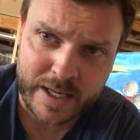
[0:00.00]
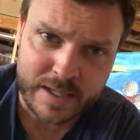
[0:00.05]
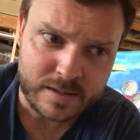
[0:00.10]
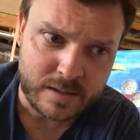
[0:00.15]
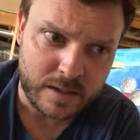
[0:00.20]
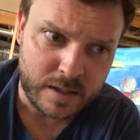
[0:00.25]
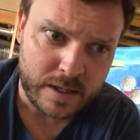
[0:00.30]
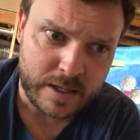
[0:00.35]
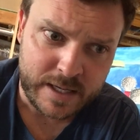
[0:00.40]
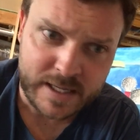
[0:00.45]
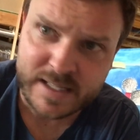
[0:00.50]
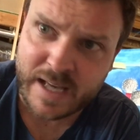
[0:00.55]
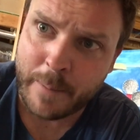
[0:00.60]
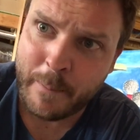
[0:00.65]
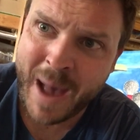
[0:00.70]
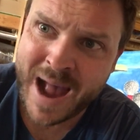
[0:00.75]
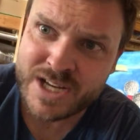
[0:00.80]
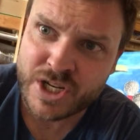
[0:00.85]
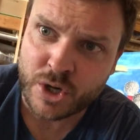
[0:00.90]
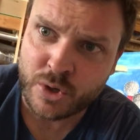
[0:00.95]
He's got
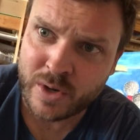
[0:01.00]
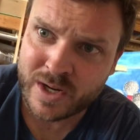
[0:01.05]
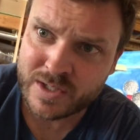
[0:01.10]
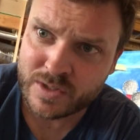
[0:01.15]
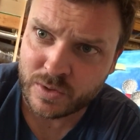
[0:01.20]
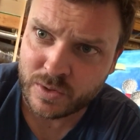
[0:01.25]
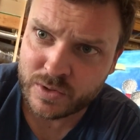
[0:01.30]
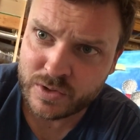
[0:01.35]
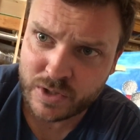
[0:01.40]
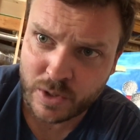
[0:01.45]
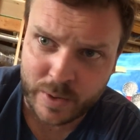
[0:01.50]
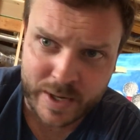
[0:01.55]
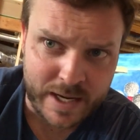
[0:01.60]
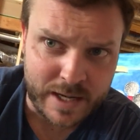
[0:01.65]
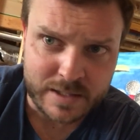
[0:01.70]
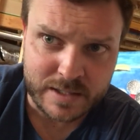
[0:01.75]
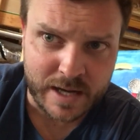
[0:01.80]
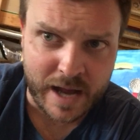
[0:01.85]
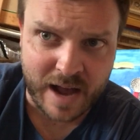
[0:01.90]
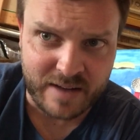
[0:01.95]
magic crystals, so he
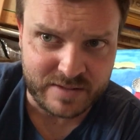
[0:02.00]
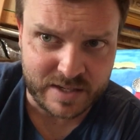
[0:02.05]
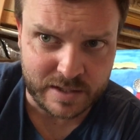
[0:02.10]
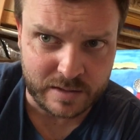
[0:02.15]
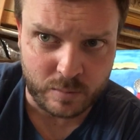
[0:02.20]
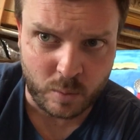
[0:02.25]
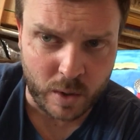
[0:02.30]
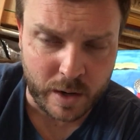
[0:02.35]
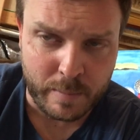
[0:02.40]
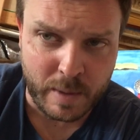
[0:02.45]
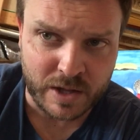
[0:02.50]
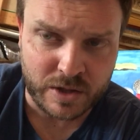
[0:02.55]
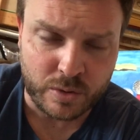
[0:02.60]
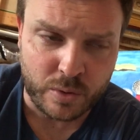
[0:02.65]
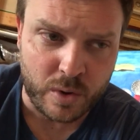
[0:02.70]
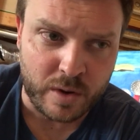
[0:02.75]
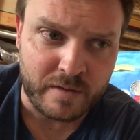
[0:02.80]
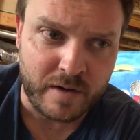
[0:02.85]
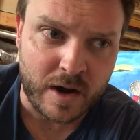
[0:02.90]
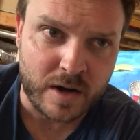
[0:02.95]
doesn't have to worry about the
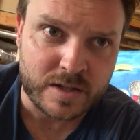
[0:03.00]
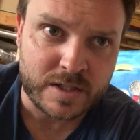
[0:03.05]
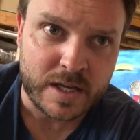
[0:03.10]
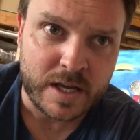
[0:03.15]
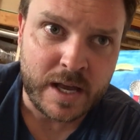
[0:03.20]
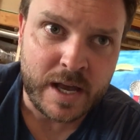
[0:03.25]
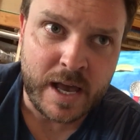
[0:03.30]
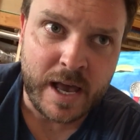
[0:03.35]
coronavirus.